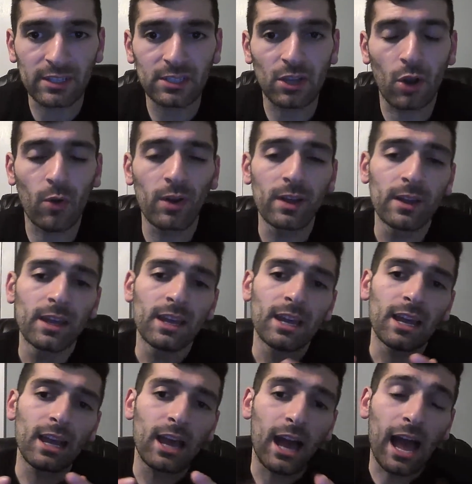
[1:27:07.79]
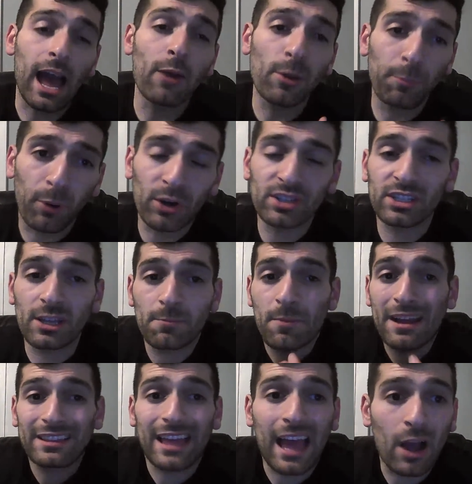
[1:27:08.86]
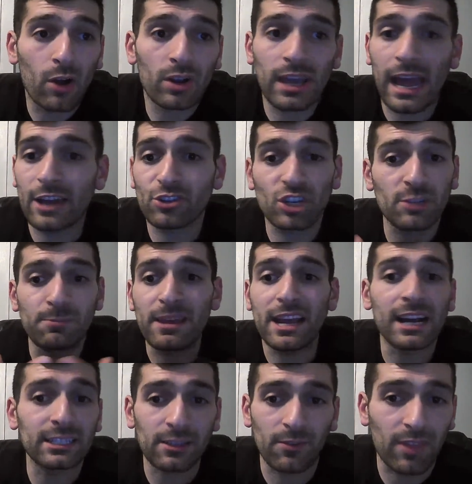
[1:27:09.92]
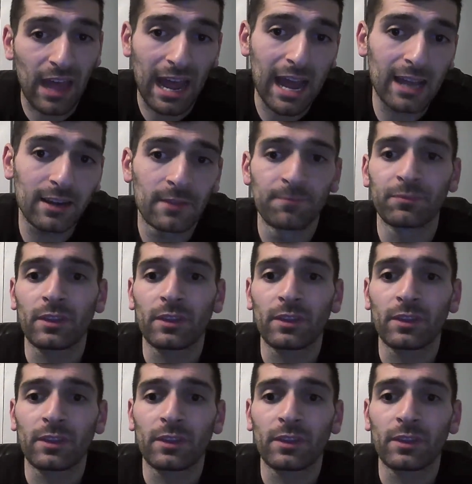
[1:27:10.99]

So I would personally pick the Hellcat just because of that.